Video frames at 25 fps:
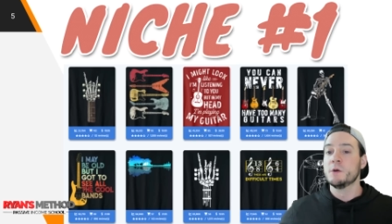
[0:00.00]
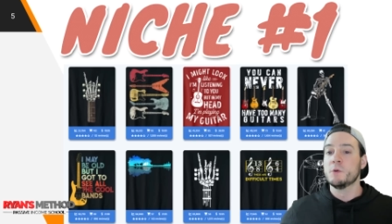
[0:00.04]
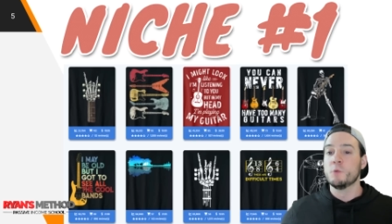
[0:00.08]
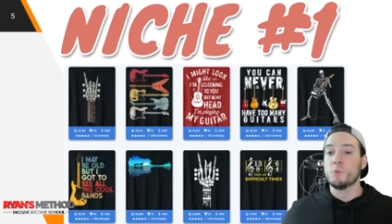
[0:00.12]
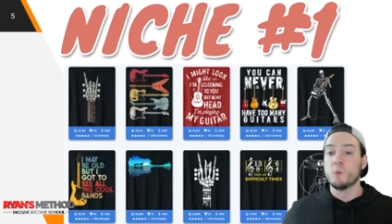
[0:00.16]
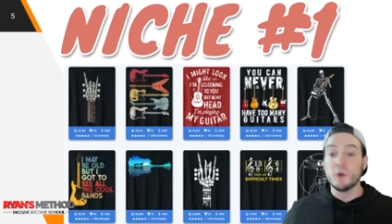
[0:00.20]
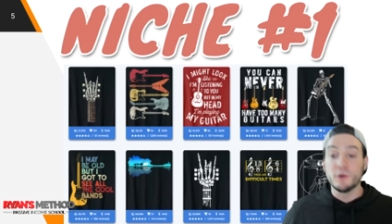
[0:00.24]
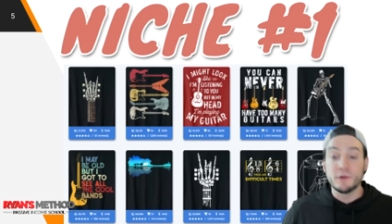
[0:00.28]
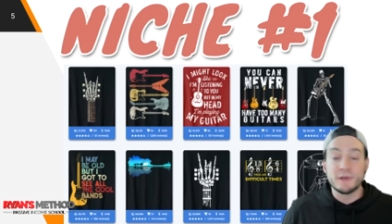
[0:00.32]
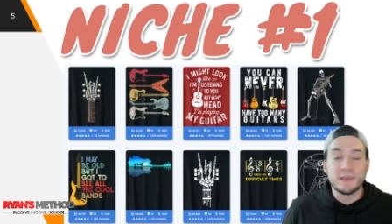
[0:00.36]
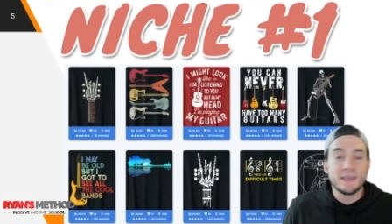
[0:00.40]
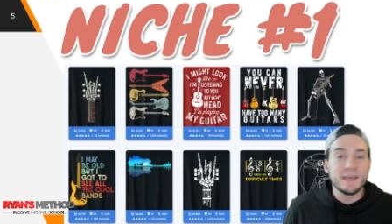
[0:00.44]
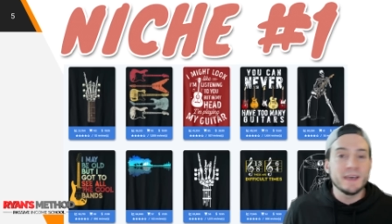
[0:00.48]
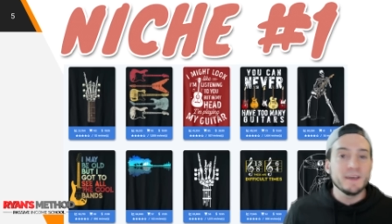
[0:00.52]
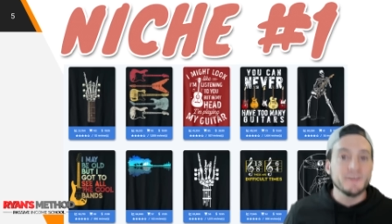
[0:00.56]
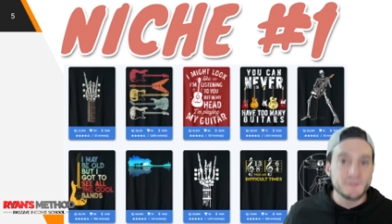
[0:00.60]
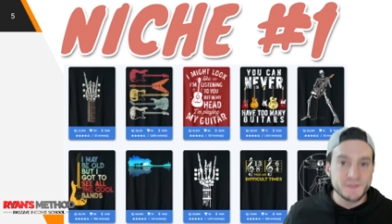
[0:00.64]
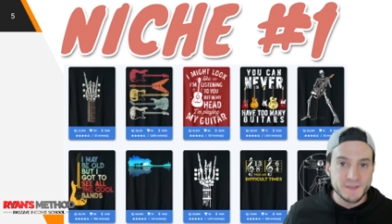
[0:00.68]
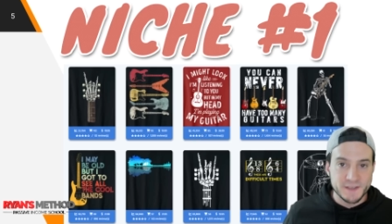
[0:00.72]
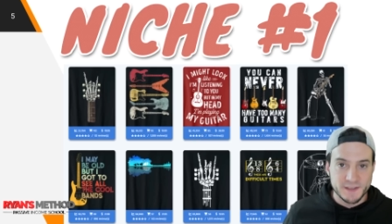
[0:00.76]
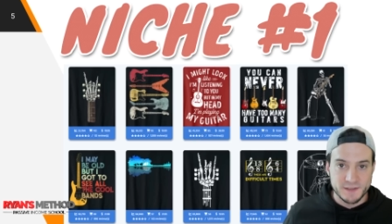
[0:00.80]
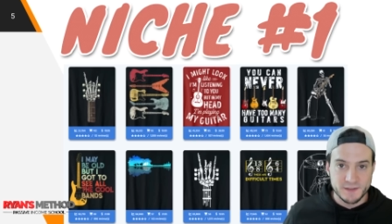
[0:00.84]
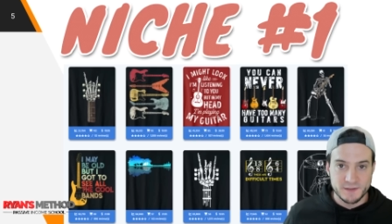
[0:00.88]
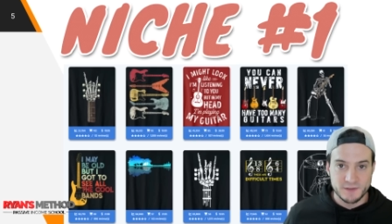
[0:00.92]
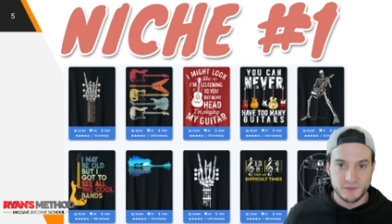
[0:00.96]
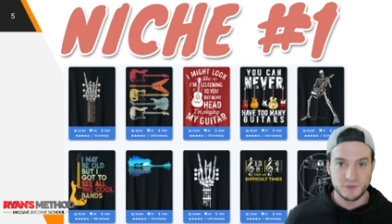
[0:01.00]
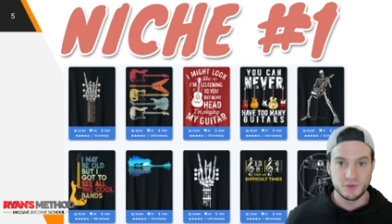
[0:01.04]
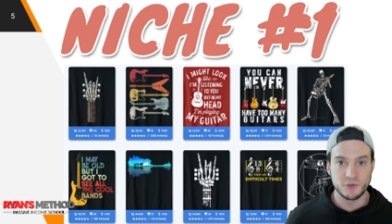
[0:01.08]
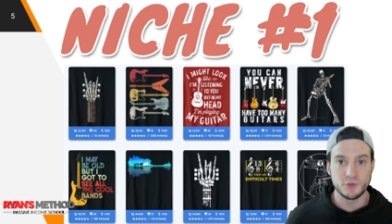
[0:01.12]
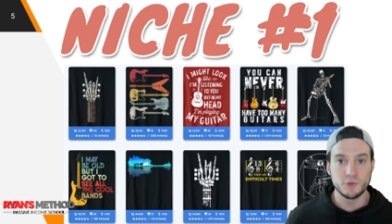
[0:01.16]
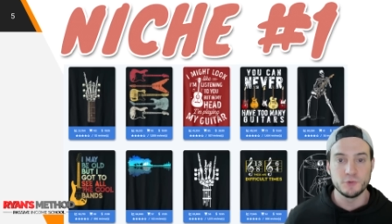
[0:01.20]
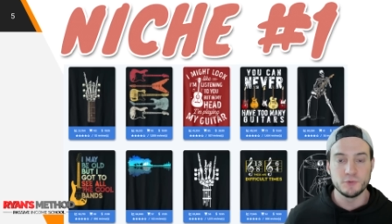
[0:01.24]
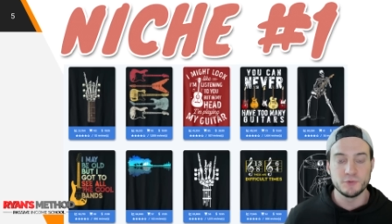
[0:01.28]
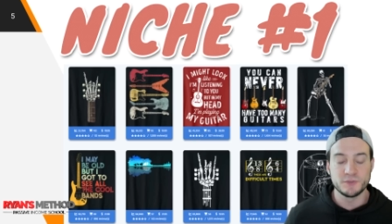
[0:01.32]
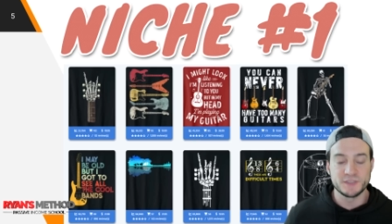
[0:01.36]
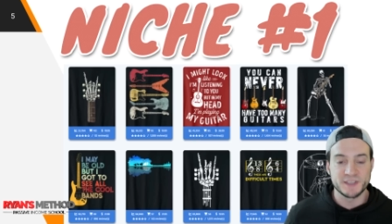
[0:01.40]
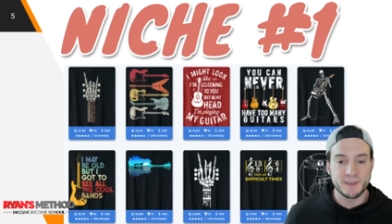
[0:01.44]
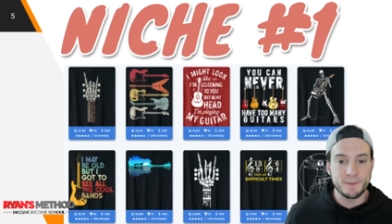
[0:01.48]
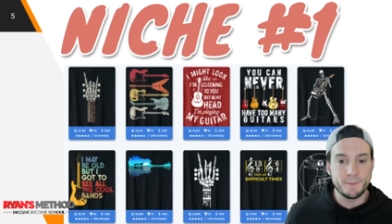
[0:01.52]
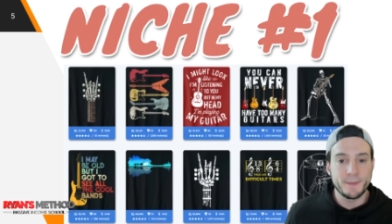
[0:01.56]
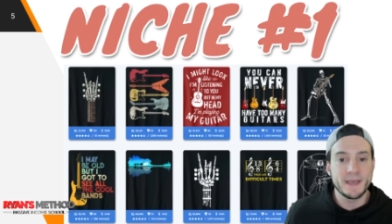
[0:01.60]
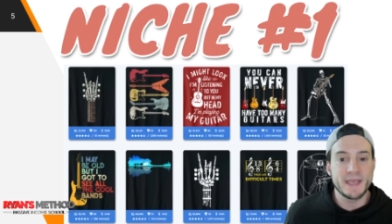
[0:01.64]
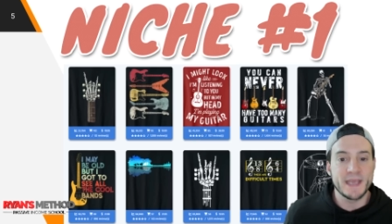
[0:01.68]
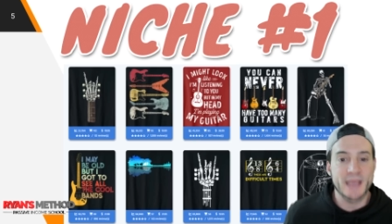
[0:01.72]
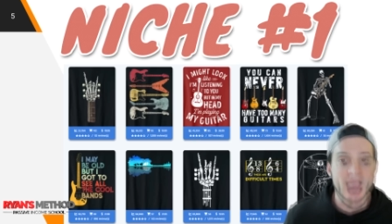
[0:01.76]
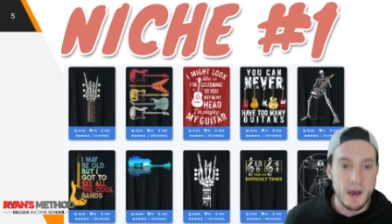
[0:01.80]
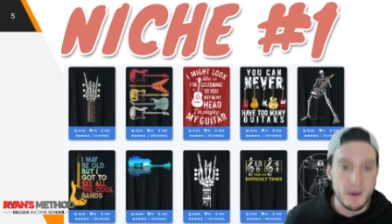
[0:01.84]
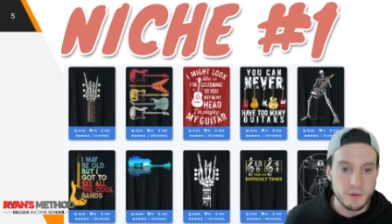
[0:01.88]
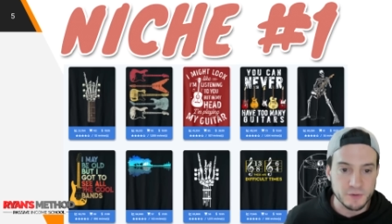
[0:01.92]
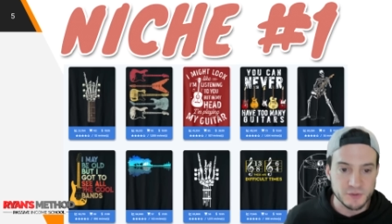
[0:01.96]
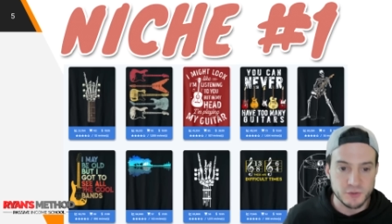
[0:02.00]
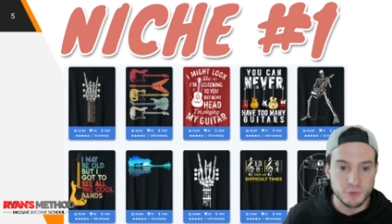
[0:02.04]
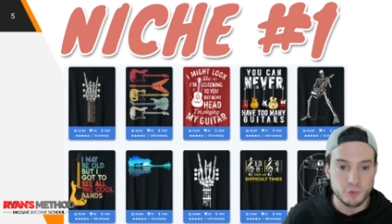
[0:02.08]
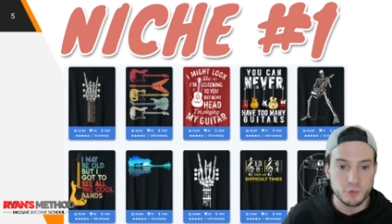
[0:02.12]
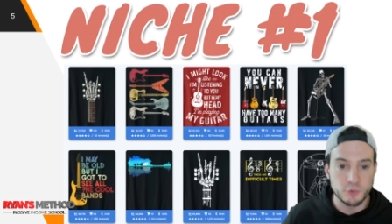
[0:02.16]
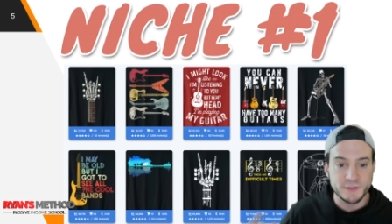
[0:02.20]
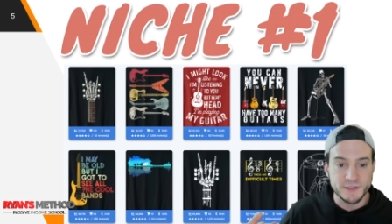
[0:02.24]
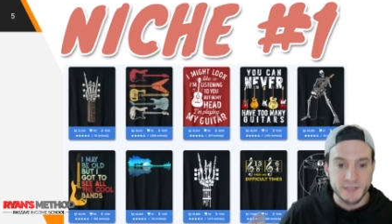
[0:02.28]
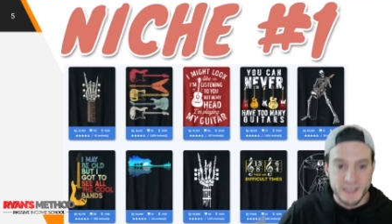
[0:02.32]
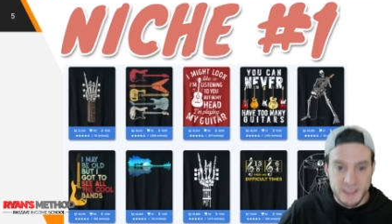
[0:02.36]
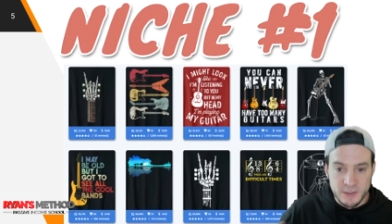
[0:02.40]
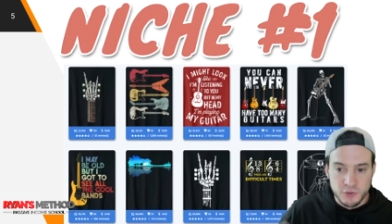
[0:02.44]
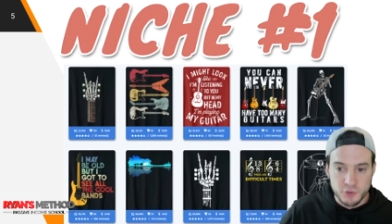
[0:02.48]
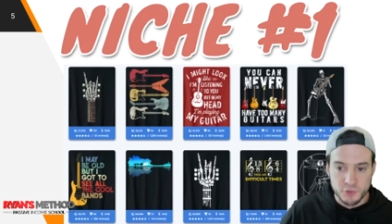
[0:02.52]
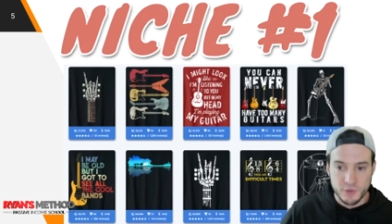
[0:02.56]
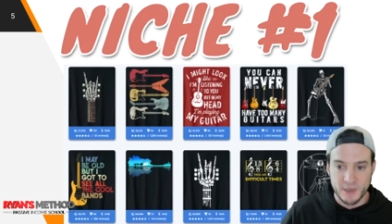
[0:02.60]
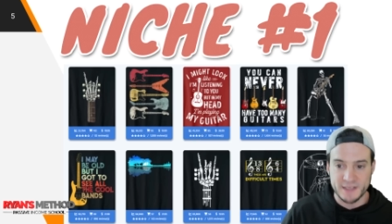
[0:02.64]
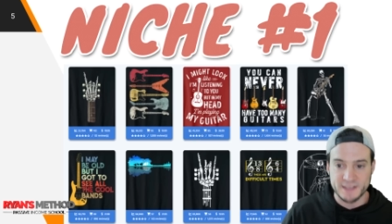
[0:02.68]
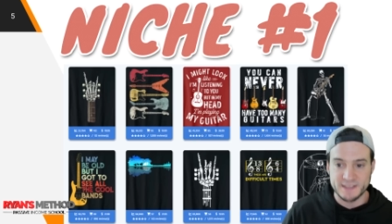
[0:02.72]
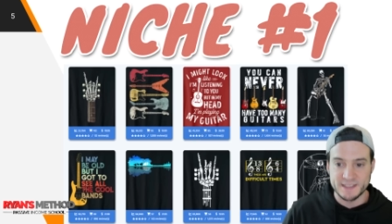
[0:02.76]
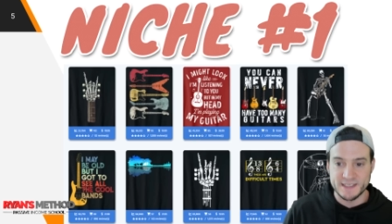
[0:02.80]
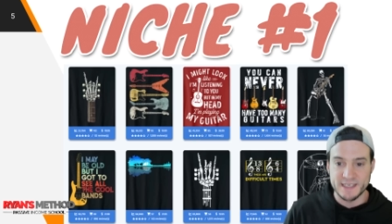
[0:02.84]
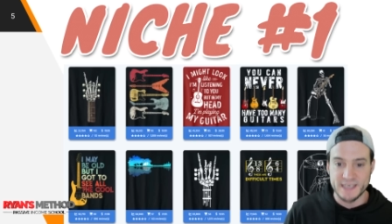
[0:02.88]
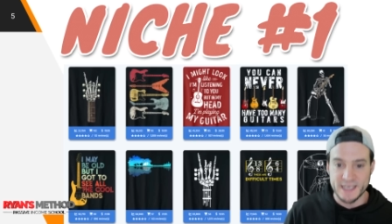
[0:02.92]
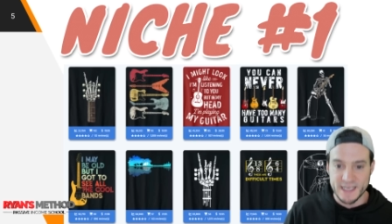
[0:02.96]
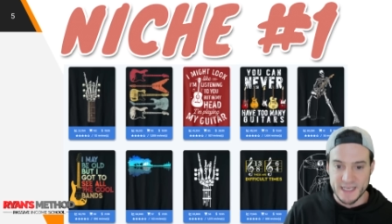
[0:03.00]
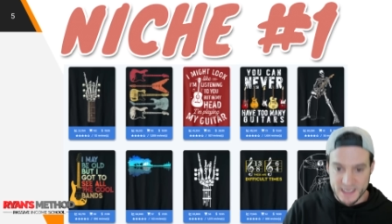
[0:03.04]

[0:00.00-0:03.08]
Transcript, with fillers: will gift to somebody else who's interested